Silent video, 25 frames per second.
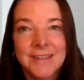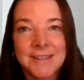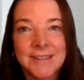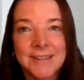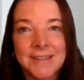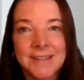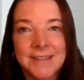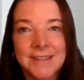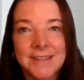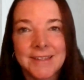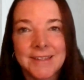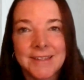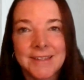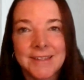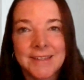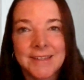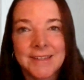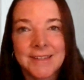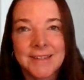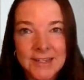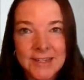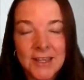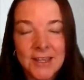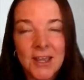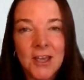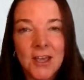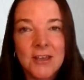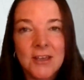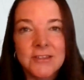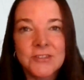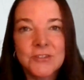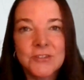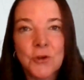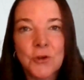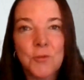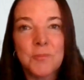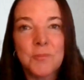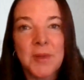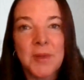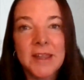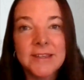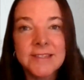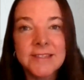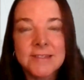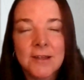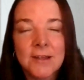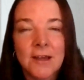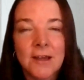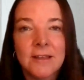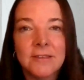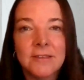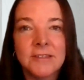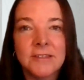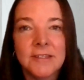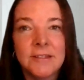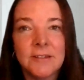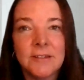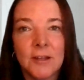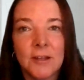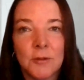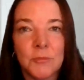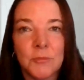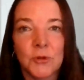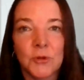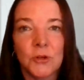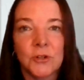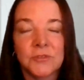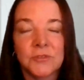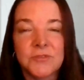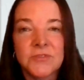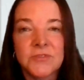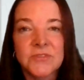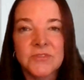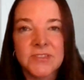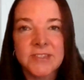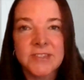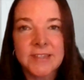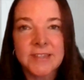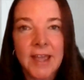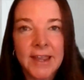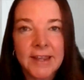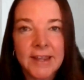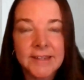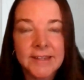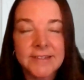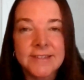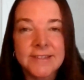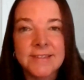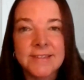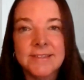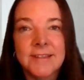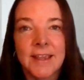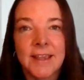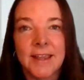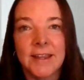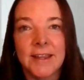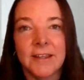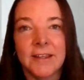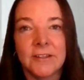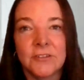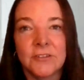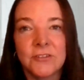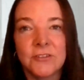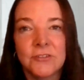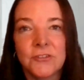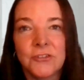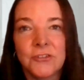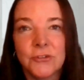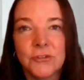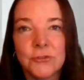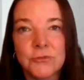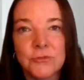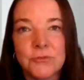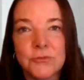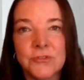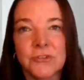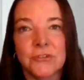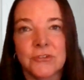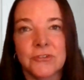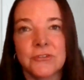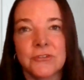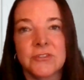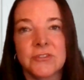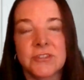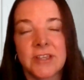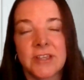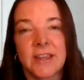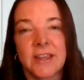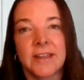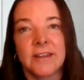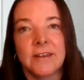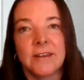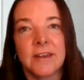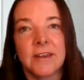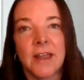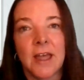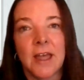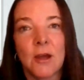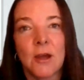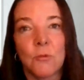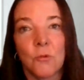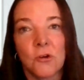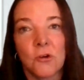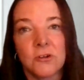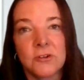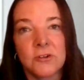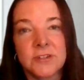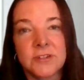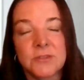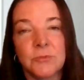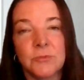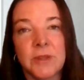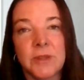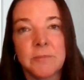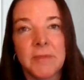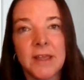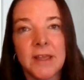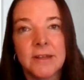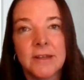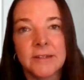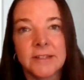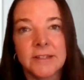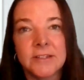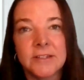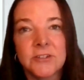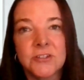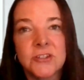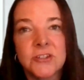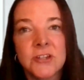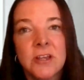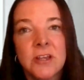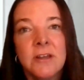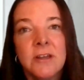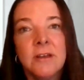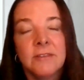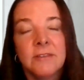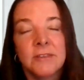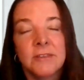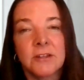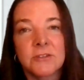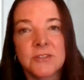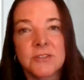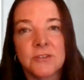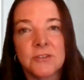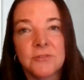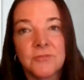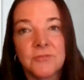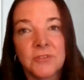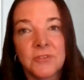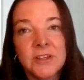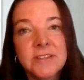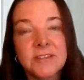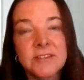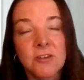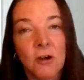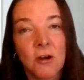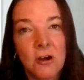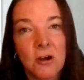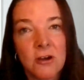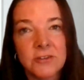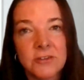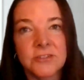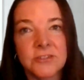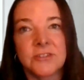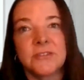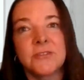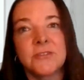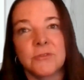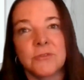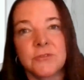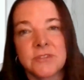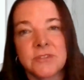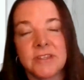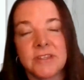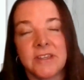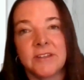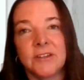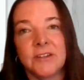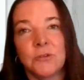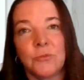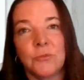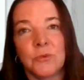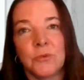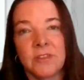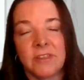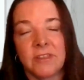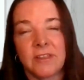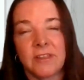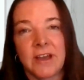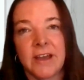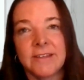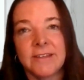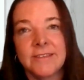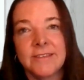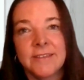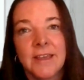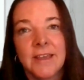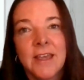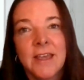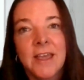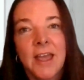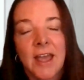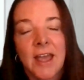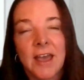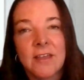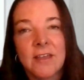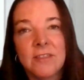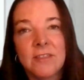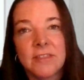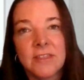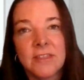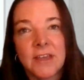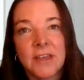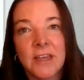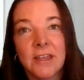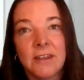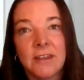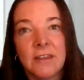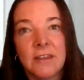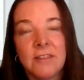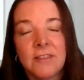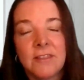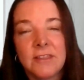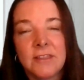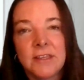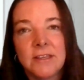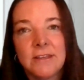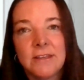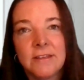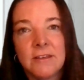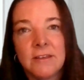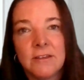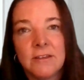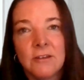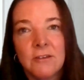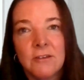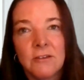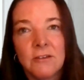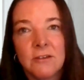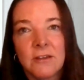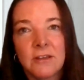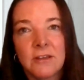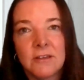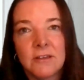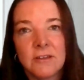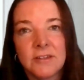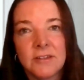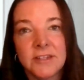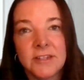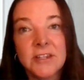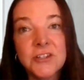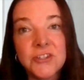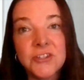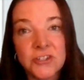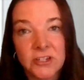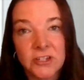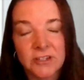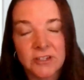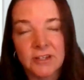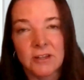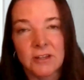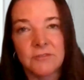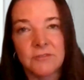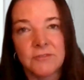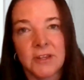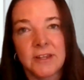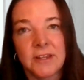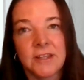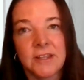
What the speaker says: is fixed. So based on the number of sites and users and networks we manage, there's a fixed cost associated with that. And then the addition